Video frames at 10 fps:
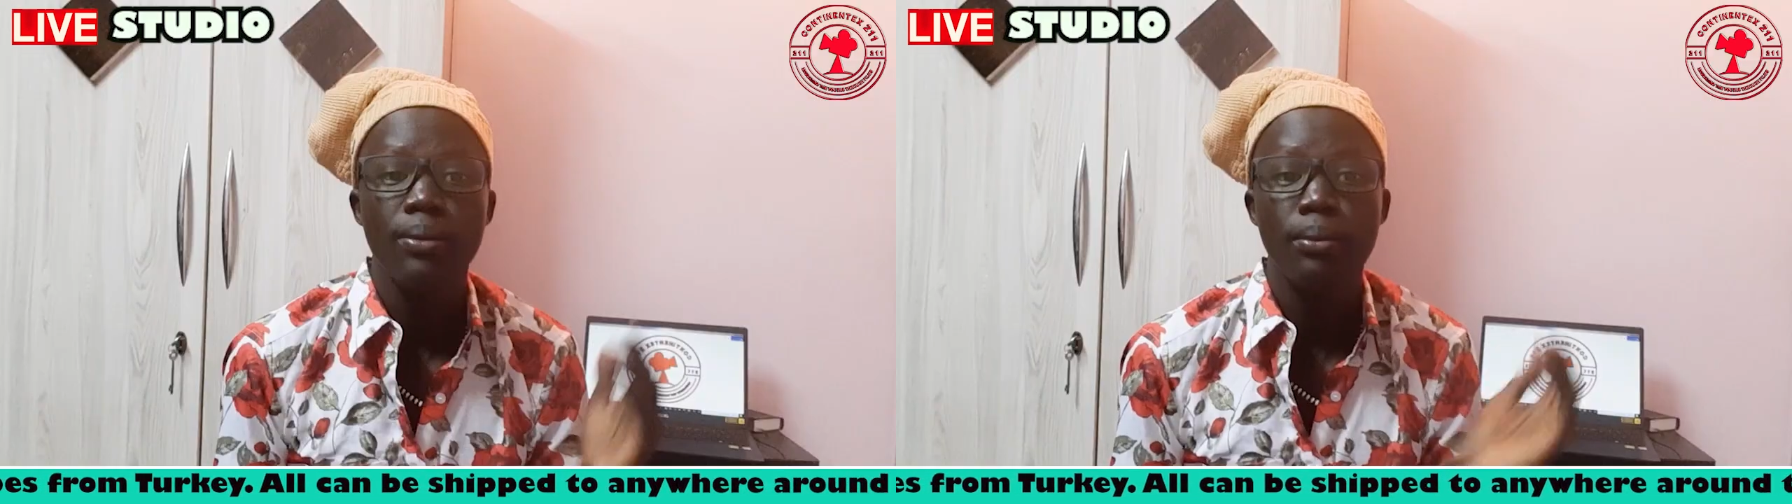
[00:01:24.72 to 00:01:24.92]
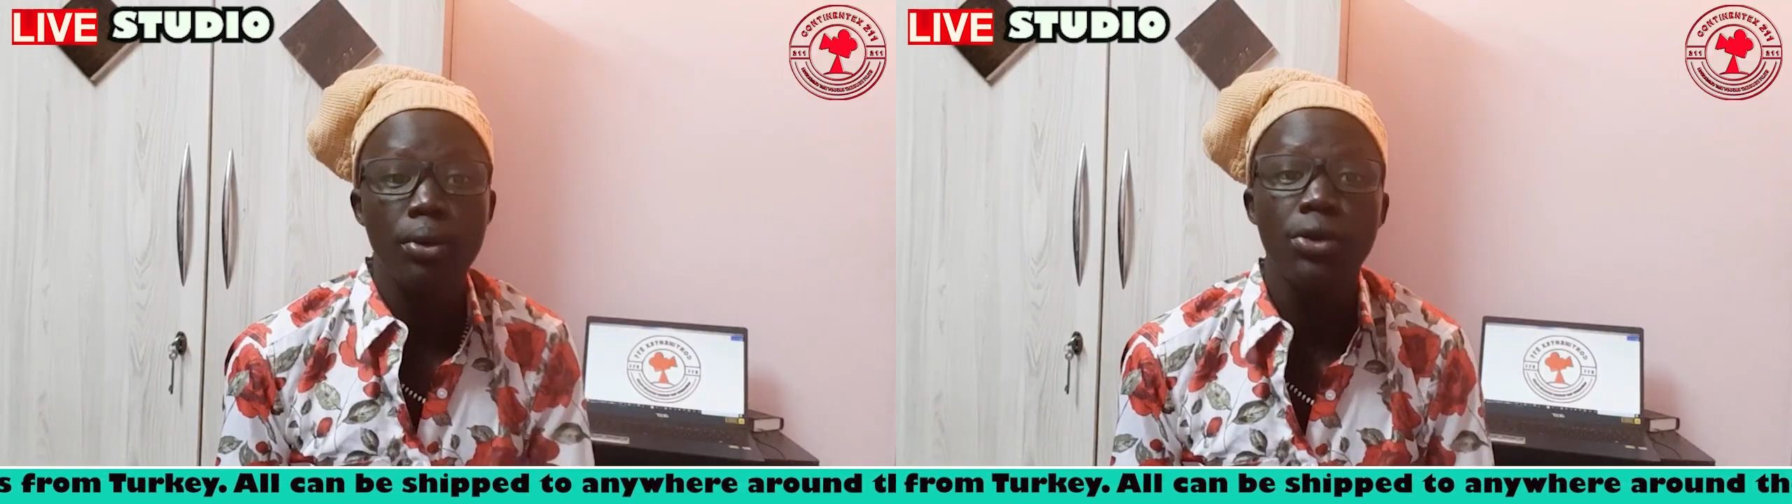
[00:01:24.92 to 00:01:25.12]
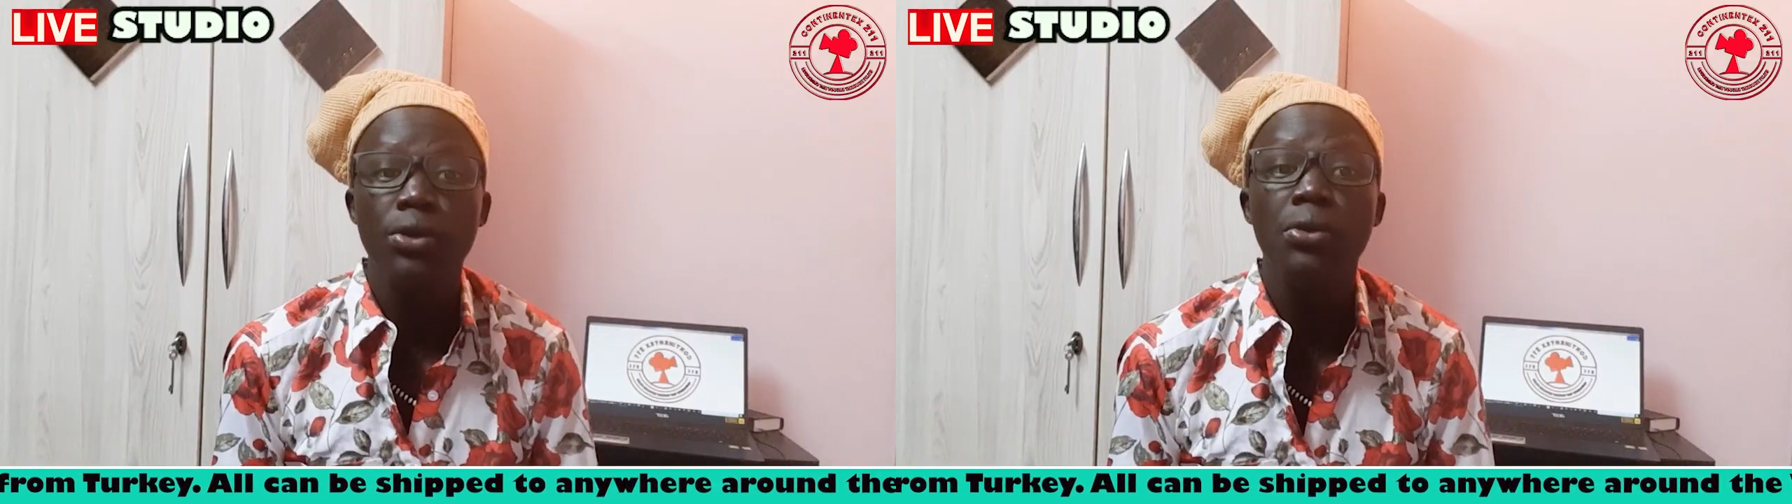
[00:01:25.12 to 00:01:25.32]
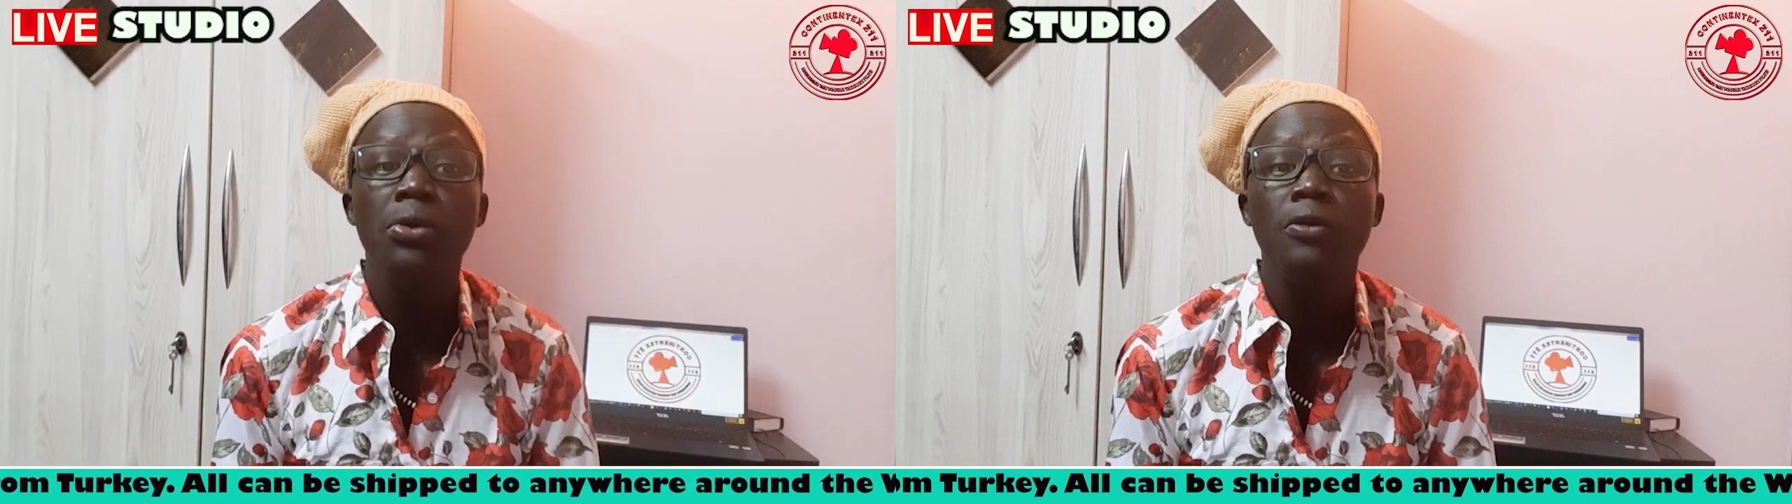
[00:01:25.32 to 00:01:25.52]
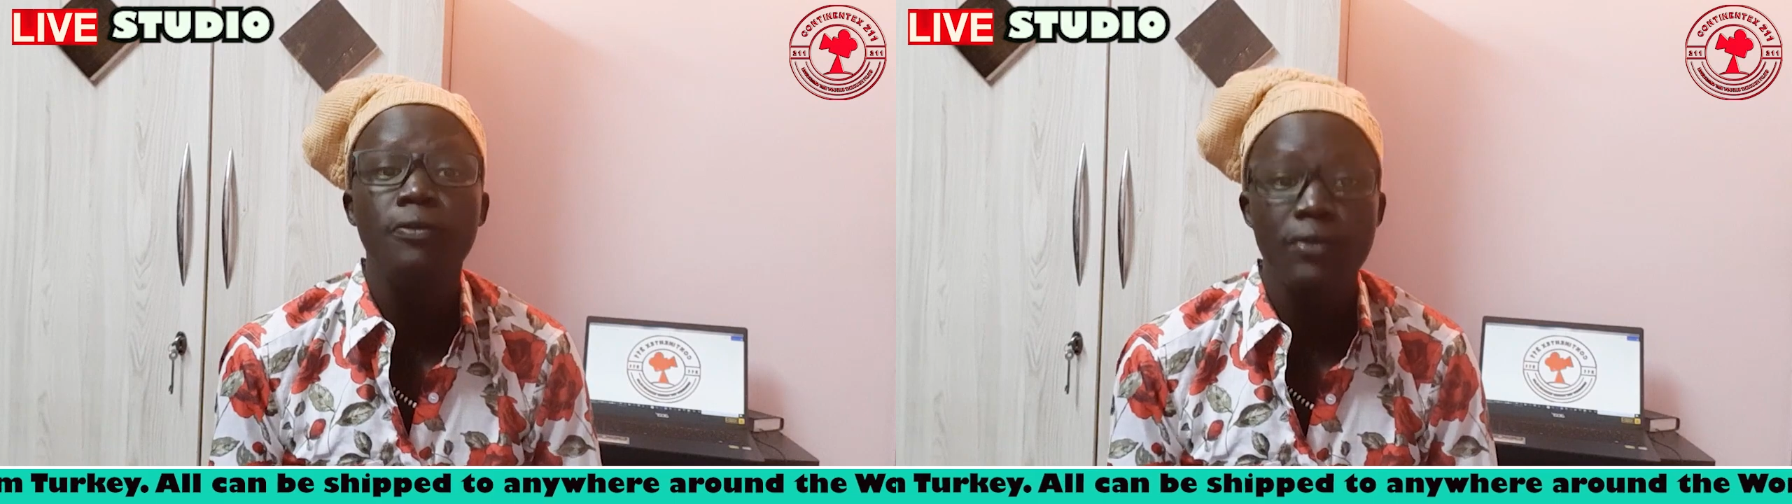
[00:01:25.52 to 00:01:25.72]
Bro, you
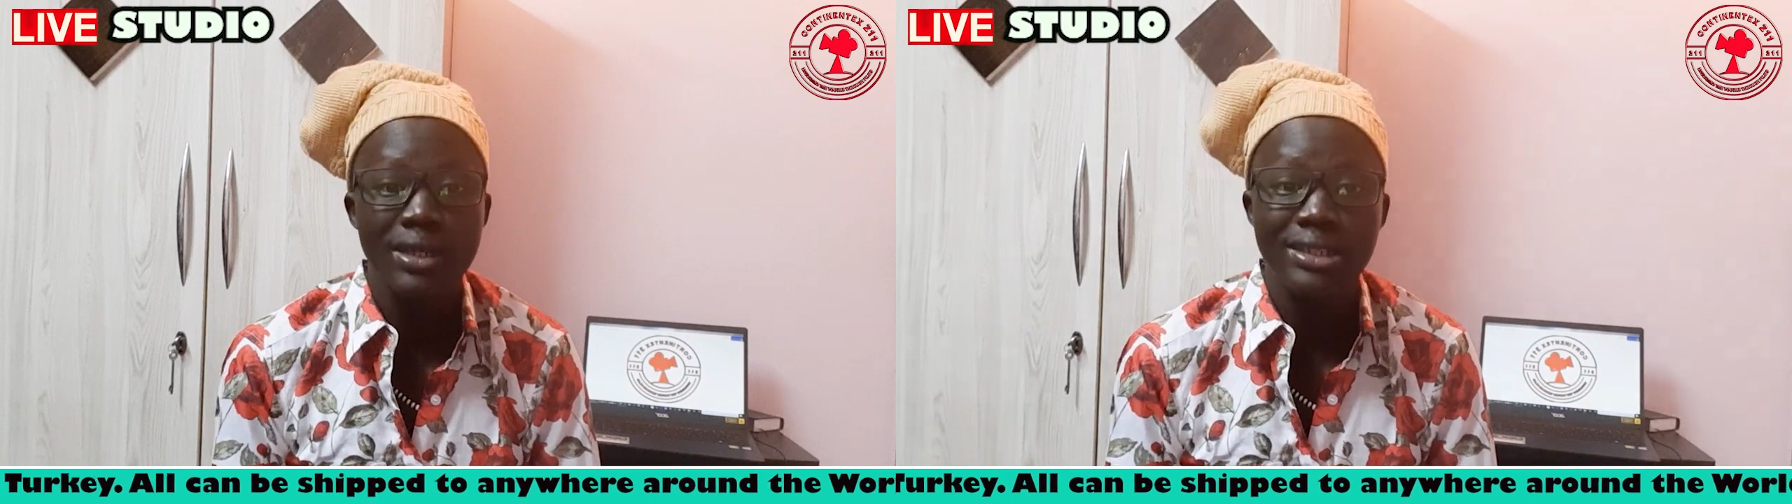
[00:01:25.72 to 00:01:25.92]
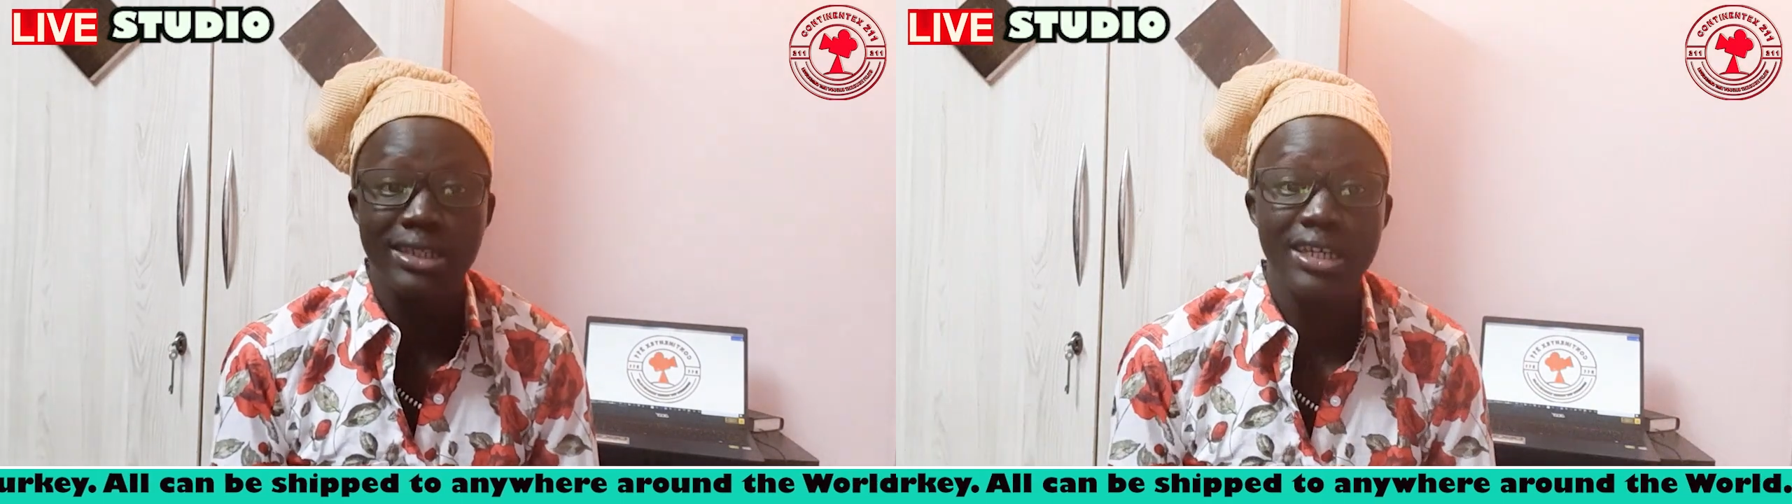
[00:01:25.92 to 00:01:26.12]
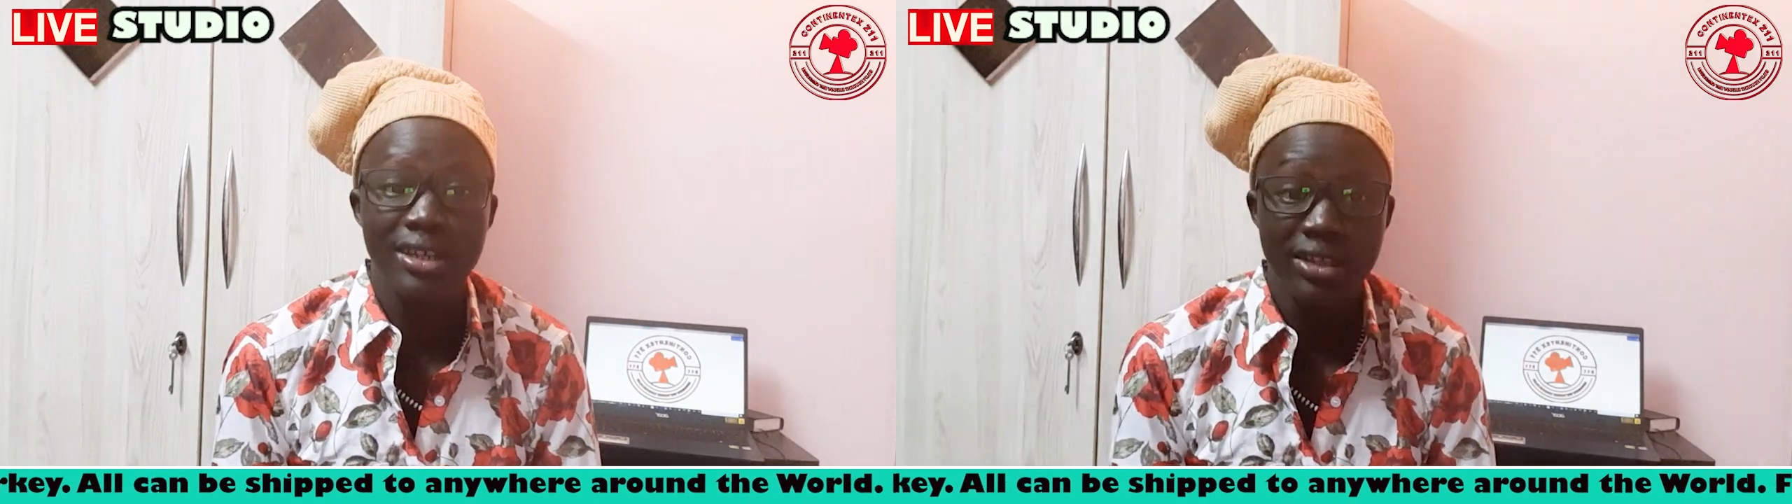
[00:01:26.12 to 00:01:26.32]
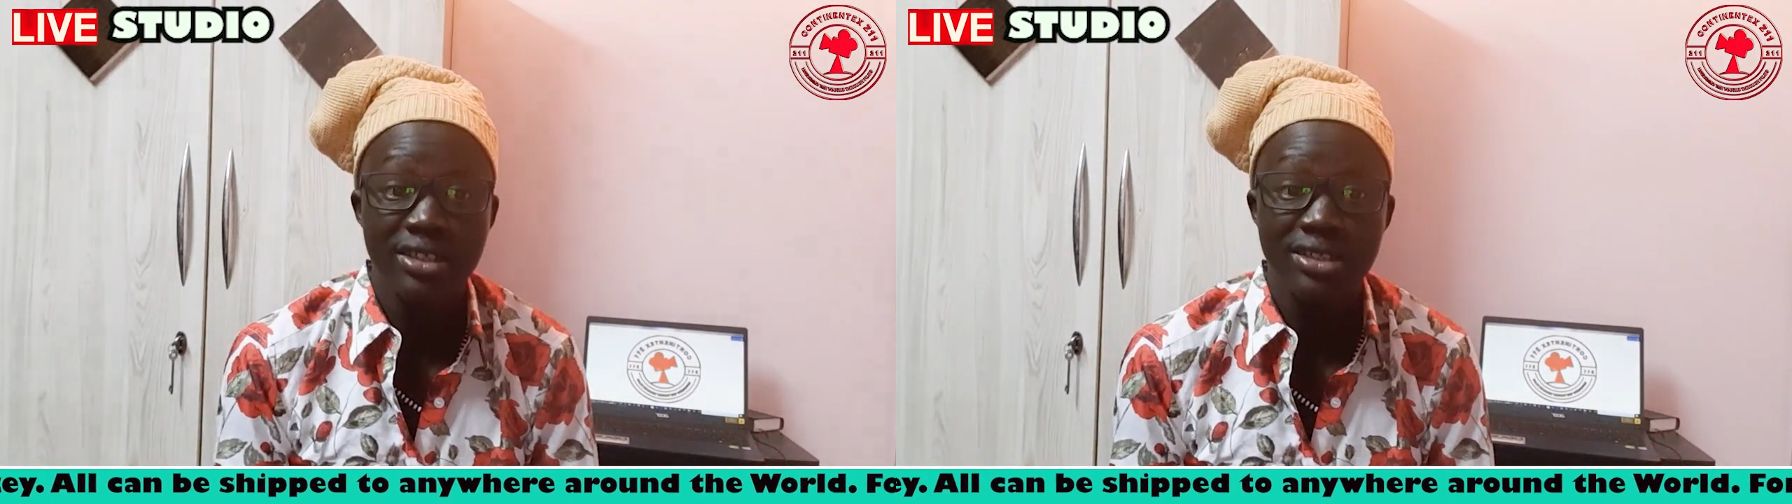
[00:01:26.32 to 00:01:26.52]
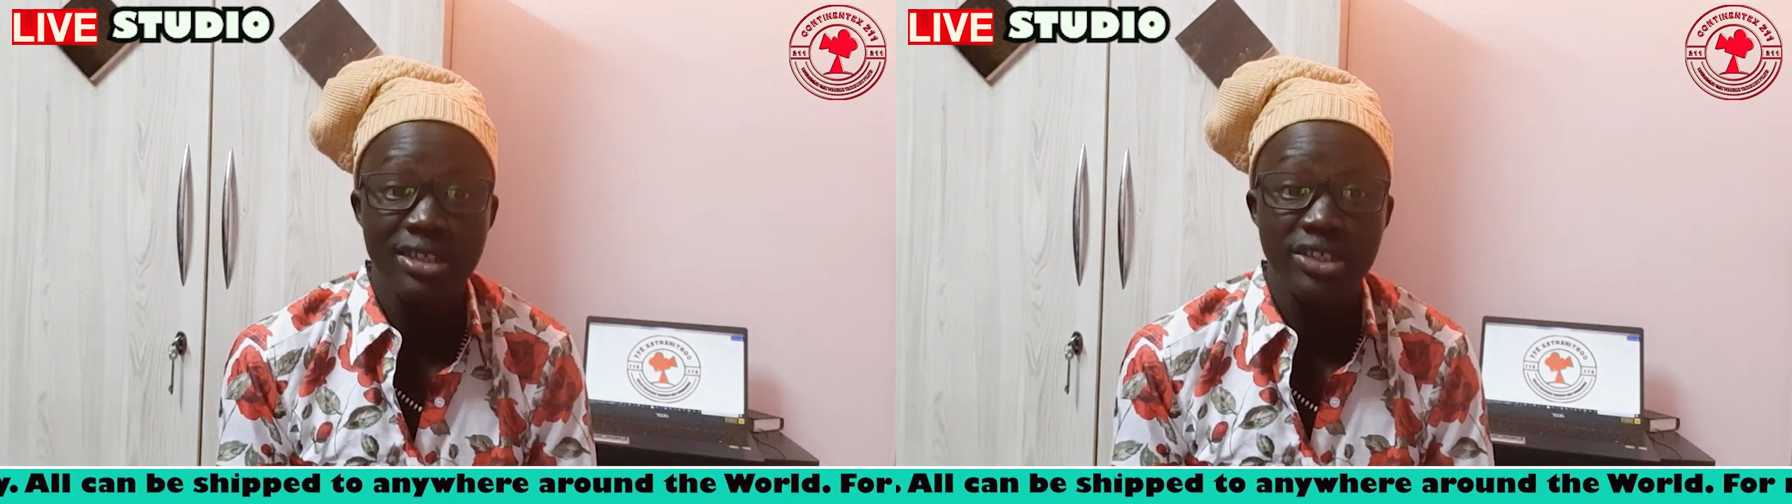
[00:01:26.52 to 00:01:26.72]
look very skinny
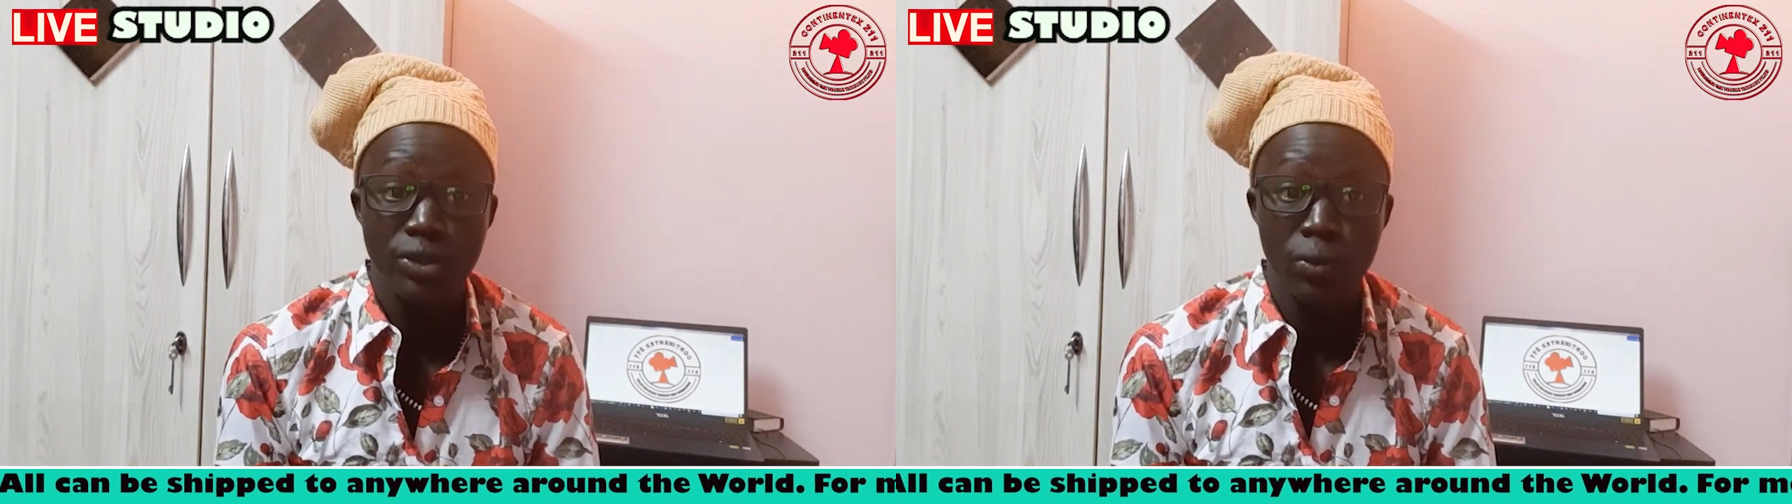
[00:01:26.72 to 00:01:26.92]
these days.